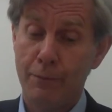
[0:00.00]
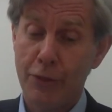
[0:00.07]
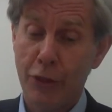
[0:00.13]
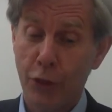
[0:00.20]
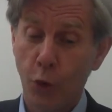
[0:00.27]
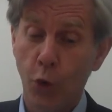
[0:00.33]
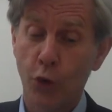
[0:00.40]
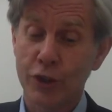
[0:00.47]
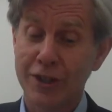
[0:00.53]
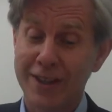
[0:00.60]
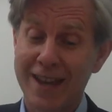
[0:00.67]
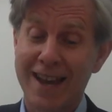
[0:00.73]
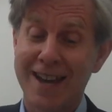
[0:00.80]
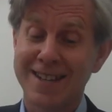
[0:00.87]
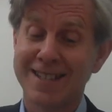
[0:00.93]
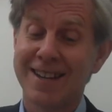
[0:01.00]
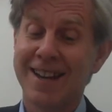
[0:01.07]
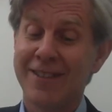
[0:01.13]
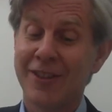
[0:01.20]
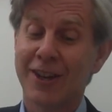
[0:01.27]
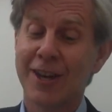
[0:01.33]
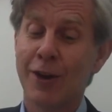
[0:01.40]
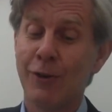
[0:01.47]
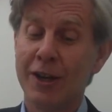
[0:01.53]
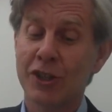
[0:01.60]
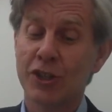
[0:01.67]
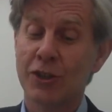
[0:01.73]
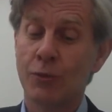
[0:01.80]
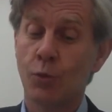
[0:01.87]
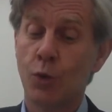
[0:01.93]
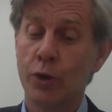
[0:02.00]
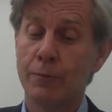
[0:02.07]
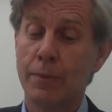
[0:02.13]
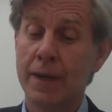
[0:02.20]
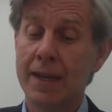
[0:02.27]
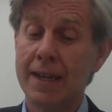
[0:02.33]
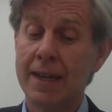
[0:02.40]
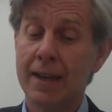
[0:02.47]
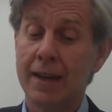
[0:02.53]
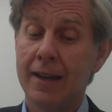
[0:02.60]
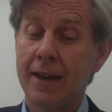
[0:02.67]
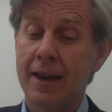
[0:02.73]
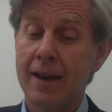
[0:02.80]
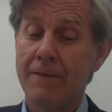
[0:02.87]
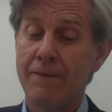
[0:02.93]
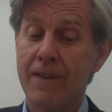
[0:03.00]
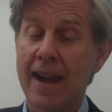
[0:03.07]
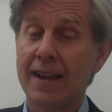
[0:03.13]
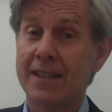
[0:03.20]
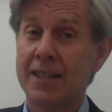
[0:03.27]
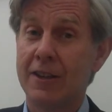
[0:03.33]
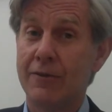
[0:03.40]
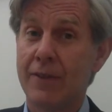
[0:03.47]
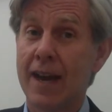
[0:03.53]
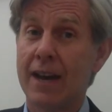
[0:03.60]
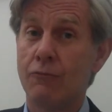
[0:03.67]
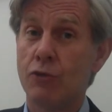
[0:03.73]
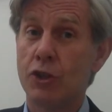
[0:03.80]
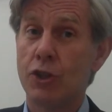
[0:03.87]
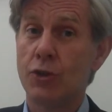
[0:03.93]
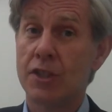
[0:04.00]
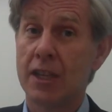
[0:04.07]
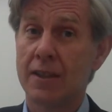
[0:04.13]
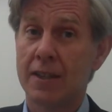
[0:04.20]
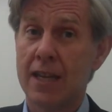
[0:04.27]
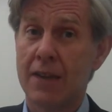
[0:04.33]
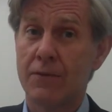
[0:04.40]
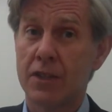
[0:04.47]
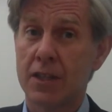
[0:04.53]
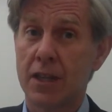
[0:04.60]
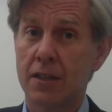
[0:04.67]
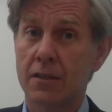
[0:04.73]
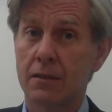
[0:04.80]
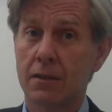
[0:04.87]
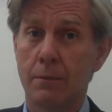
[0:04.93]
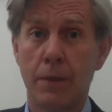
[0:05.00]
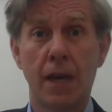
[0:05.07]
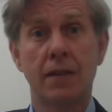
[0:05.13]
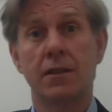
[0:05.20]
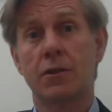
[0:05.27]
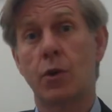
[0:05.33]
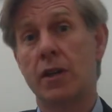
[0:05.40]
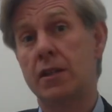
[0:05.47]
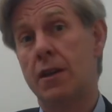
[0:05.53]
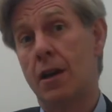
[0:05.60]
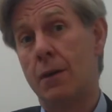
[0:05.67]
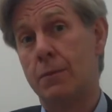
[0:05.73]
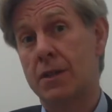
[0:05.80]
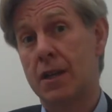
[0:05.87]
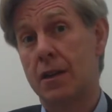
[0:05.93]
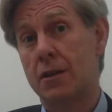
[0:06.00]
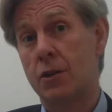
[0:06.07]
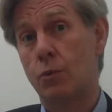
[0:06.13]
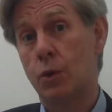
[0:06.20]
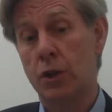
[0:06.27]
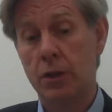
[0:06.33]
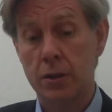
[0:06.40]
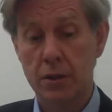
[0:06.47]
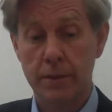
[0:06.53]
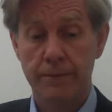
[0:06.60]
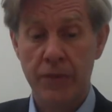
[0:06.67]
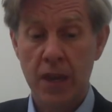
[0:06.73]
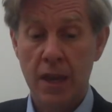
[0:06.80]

thought that the coalition would be effective at reducing the deficit, compared to 29% who wouldn't.